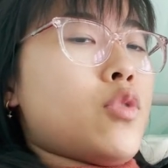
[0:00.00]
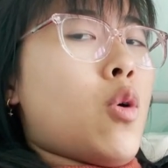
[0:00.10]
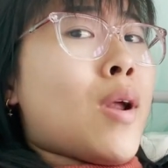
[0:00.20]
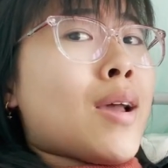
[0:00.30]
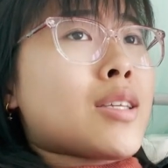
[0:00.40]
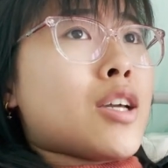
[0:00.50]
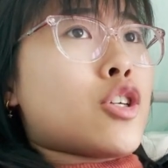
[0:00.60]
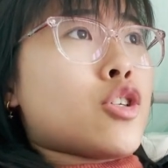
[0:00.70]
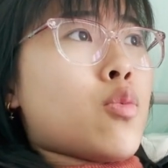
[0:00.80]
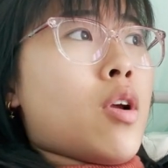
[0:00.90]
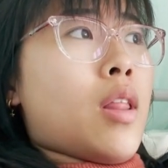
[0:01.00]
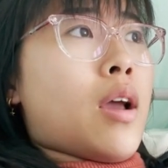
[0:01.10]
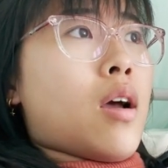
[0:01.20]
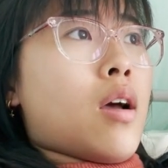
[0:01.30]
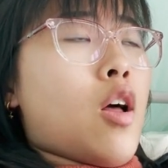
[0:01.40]
or I guess I could just wear
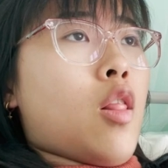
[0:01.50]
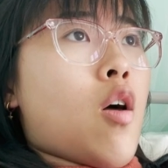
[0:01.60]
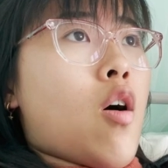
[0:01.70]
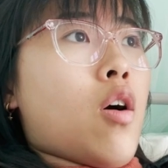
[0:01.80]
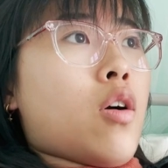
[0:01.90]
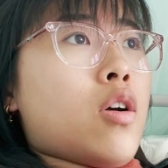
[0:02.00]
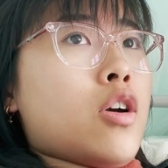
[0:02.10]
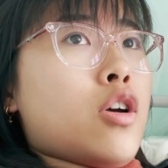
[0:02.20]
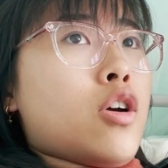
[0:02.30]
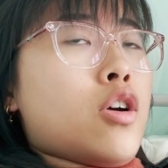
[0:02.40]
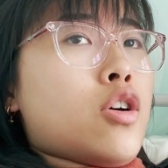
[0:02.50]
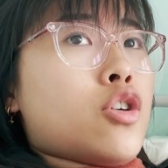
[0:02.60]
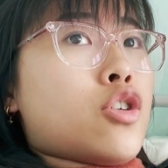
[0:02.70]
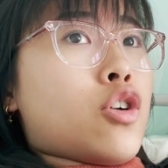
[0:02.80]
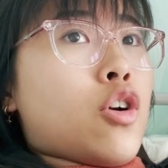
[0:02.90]
like a long
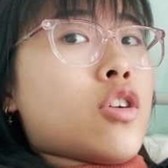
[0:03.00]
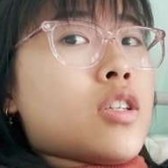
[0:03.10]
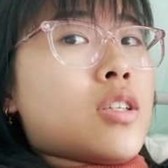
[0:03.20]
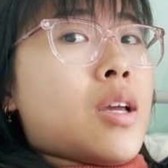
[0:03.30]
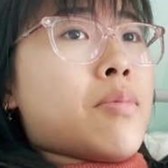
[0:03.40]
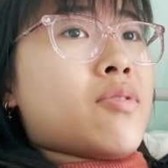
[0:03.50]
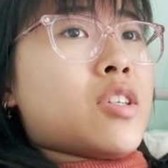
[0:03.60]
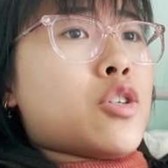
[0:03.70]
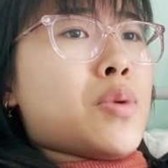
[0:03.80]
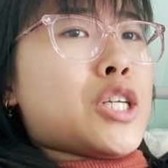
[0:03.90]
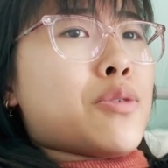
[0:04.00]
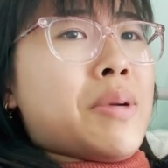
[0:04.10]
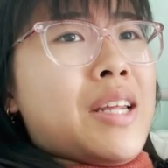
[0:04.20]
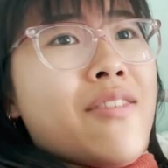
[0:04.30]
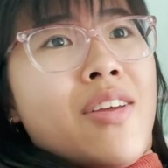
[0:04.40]
shirt type of situation, but
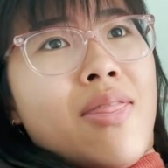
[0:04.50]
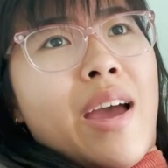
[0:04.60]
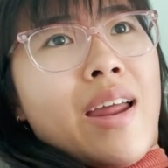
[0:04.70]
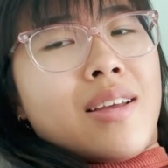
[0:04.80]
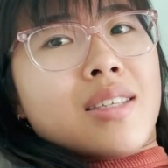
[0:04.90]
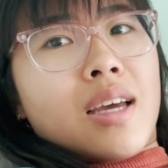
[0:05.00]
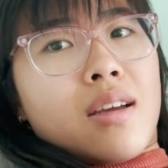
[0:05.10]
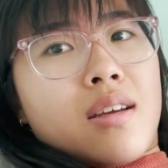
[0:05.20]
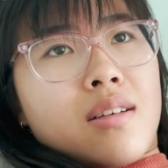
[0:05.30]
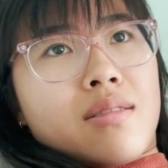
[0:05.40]
even then it's like,